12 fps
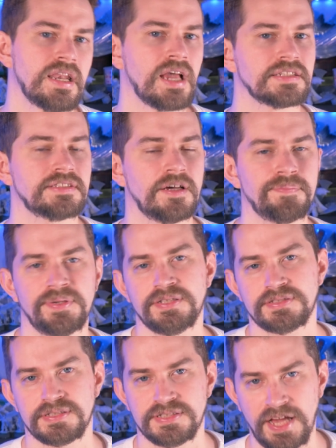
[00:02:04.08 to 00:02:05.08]
Next up
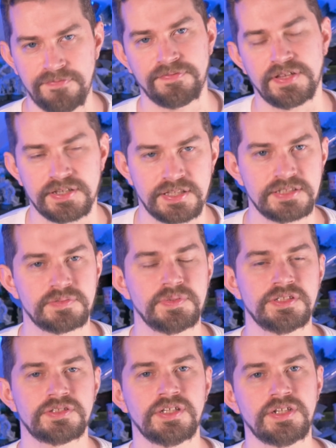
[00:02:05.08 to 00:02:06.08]
is deafened. This
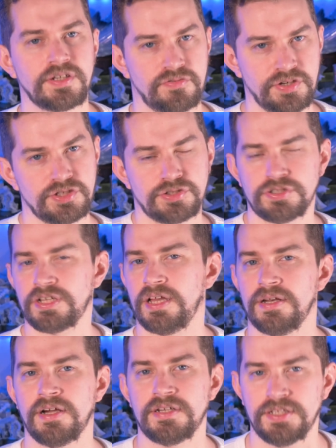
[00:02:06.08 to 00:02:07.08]
means the creature
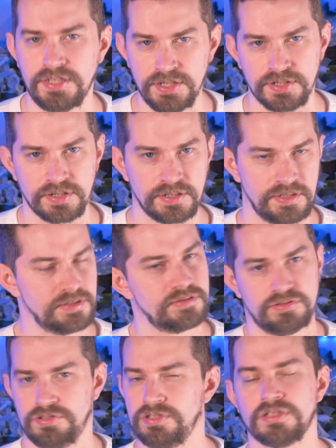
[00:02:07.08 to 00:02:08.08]
cannot hear,
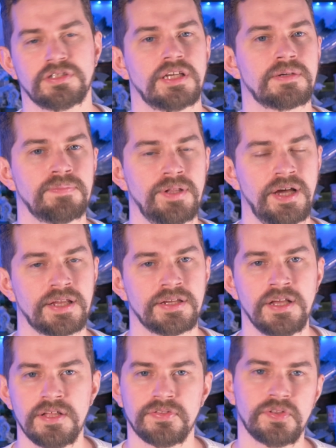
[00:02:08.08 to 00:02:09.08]
just like blind.
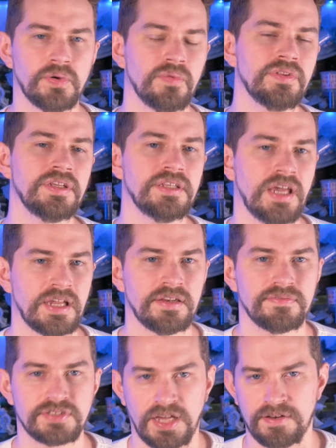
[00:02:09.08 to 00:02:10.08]
The only
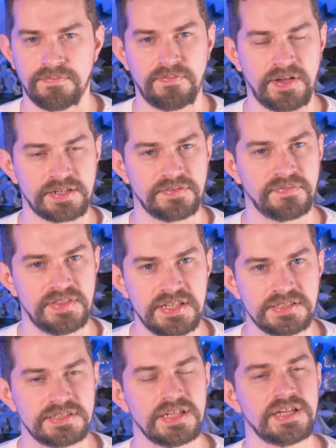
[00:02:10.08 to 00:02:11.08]
negative side effect of
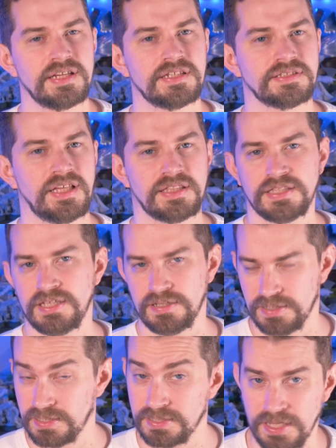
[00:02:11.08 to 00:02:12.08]
this is that the
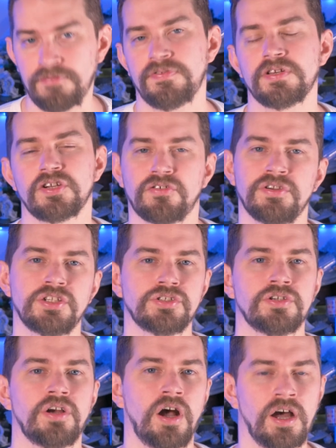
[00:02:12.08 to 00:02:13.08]
deafened
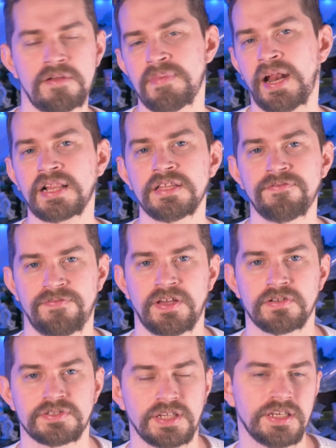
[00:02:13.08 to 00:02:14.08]
creature automatically
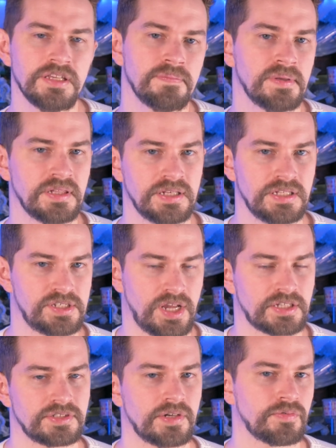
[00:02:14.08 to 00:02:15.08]
fails any ability
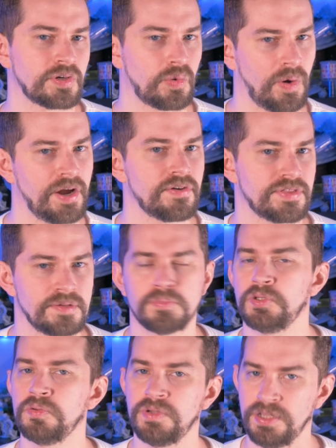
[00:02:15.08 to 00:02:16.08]
checks that require them
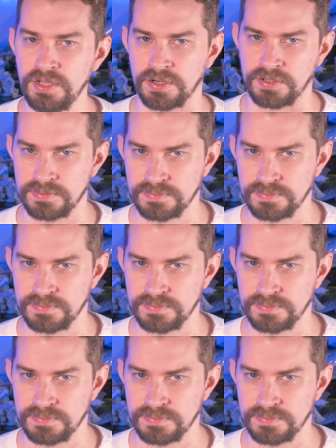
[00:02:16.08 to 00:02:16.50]
to hear.